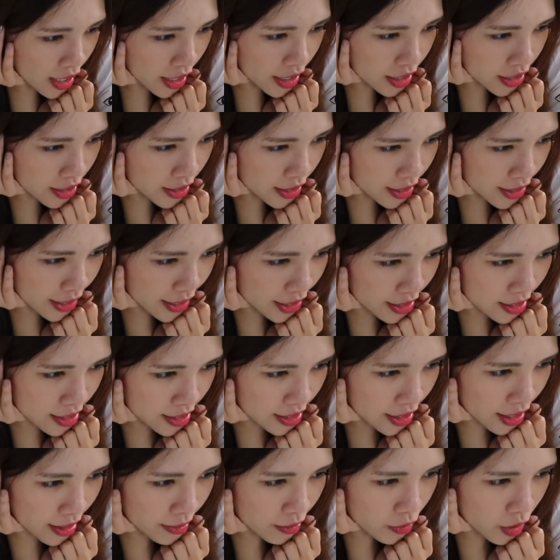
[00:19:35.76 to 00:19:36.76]
So the next
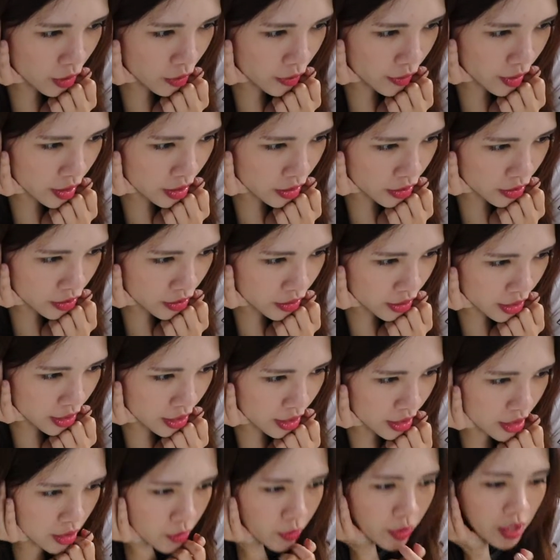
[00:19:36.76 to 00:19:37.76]
step, what we're going to do
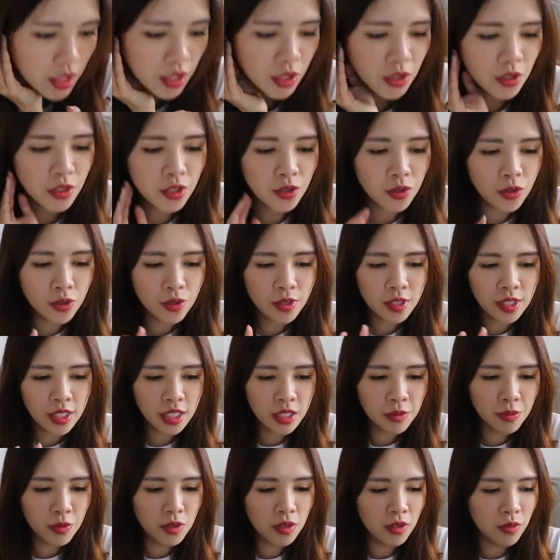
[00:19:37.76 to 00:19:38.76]
is we're going to use 2
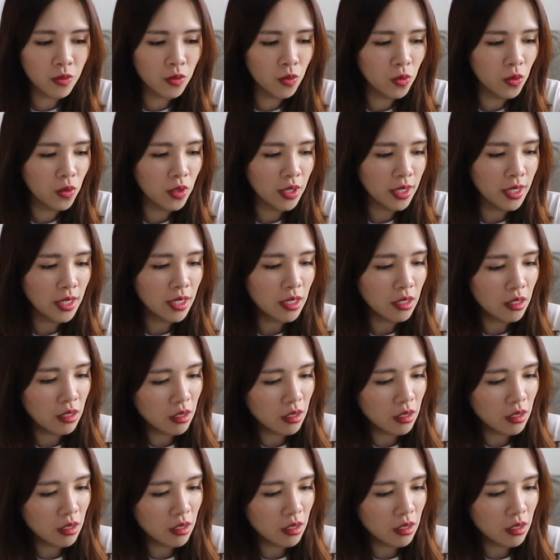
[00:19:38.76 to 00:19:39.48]
teaspoons of water.